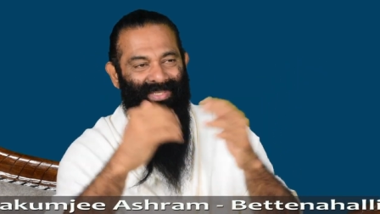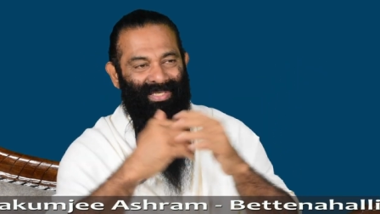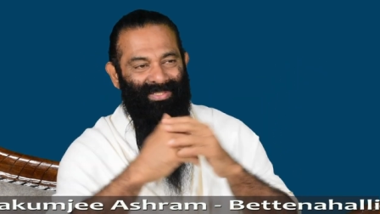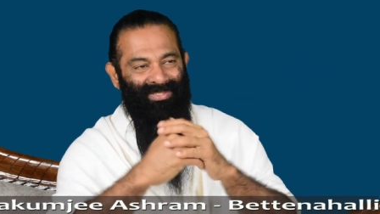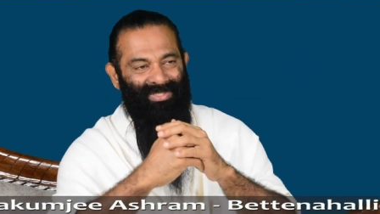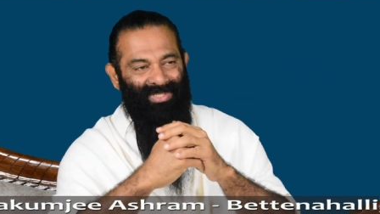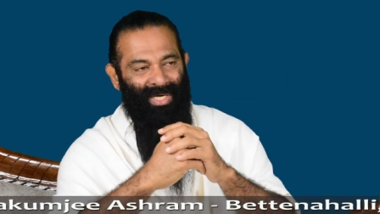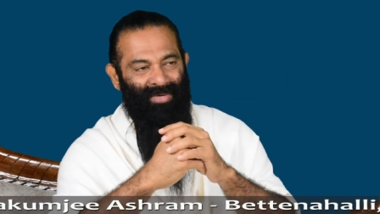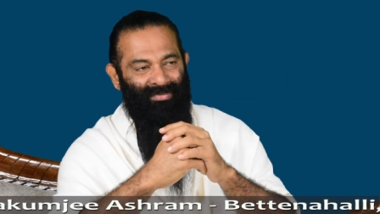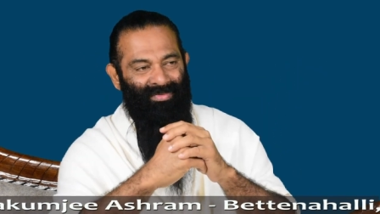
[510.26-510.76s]

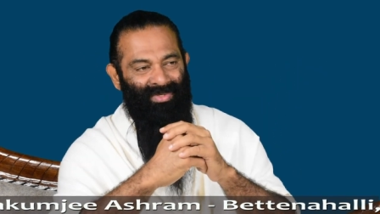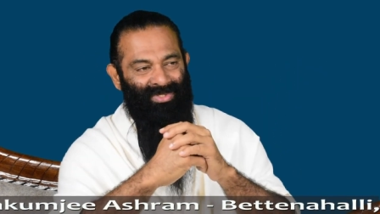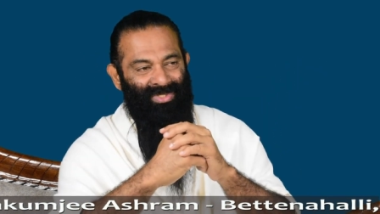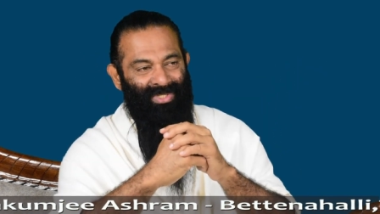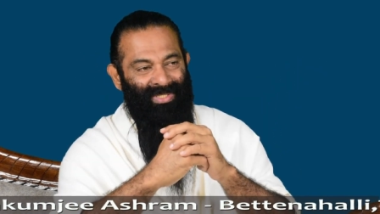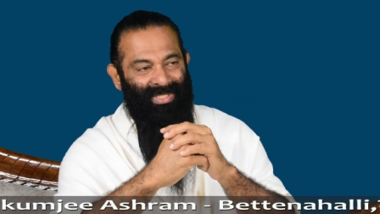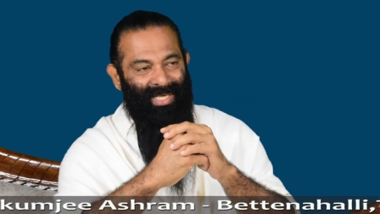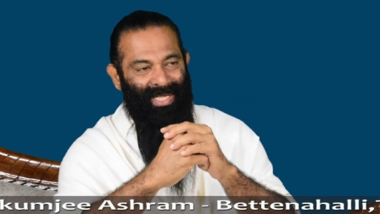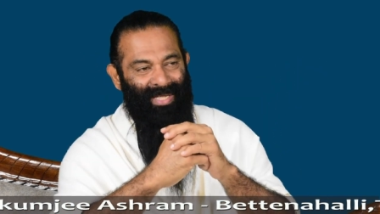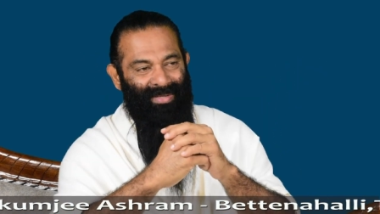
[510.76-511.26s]

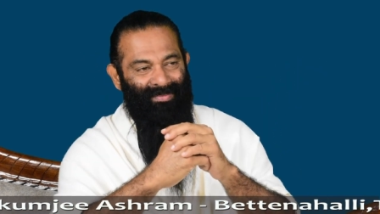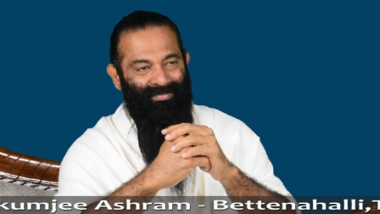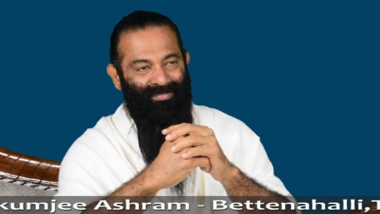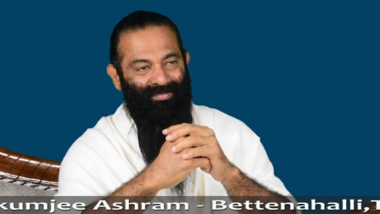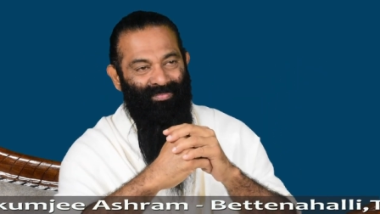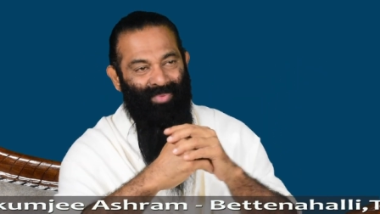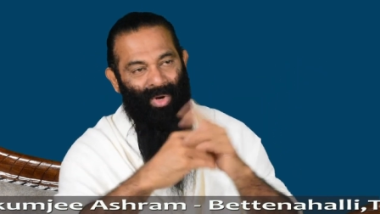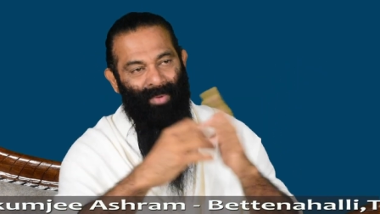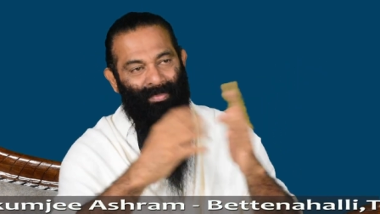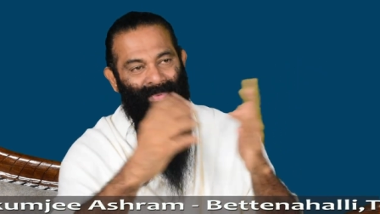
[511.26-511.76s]
starvation
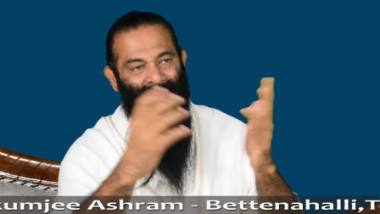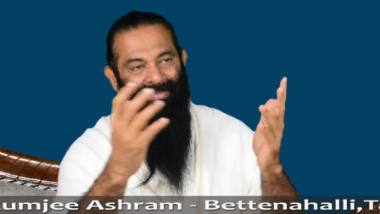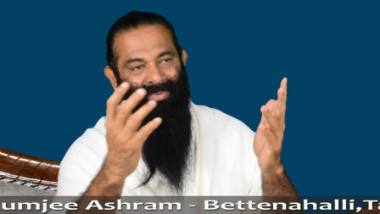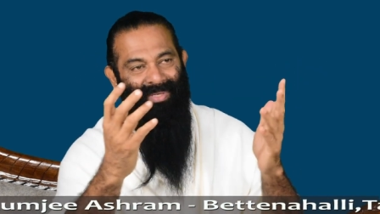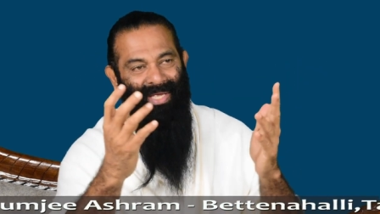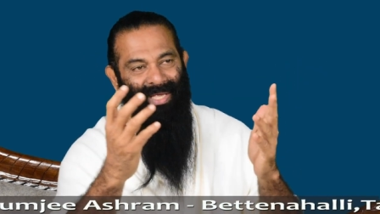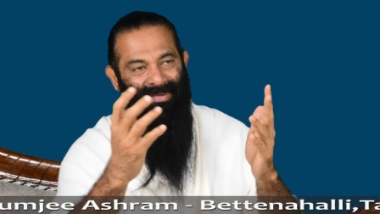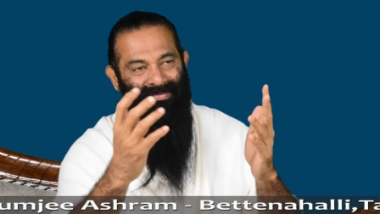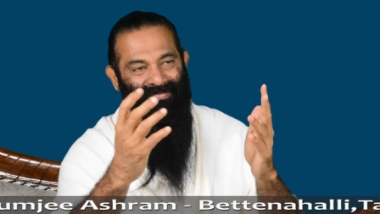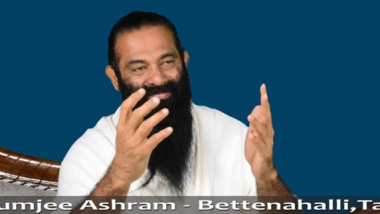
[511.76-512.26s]
came, problem
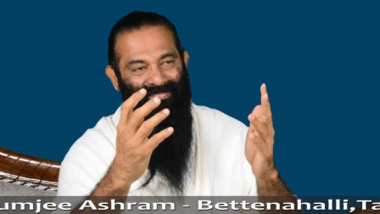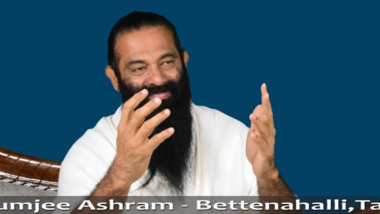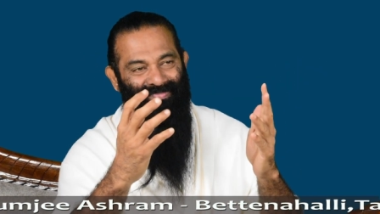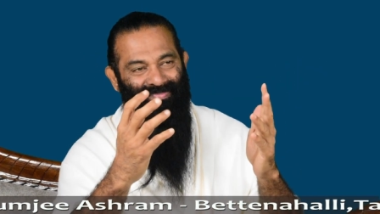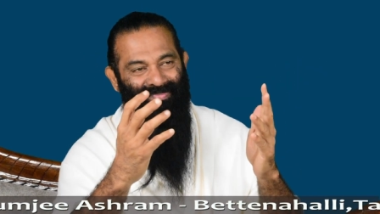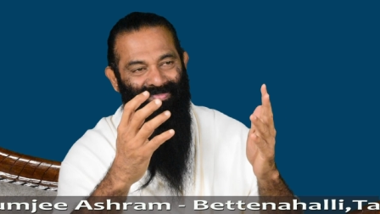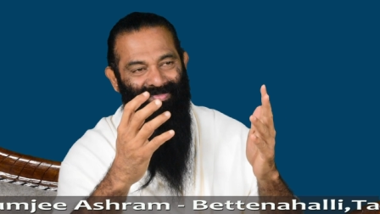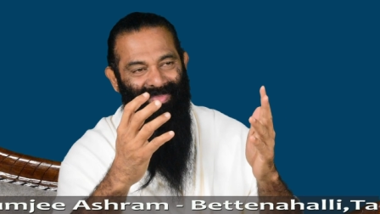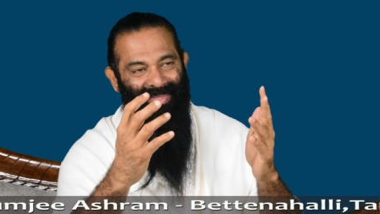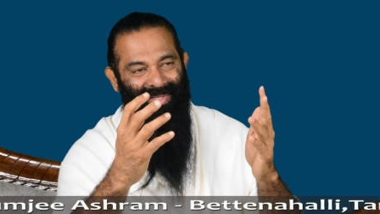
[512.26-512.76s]
came.